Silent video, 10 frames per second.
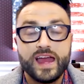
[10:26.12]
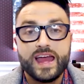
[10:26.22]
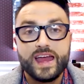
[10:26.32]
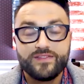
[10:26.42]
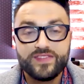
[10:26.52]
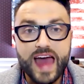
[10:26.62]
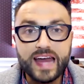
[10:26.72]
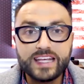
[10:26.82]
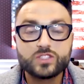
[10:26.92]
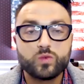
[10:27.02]
if that
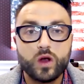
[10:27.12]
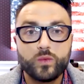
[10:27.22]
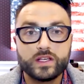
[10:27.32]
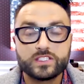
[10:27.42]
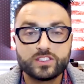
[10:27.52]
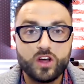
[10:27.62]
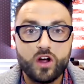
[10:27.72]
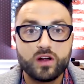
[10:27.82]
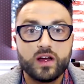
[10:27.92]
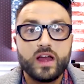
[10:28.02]
is where we
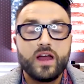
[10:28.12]
start,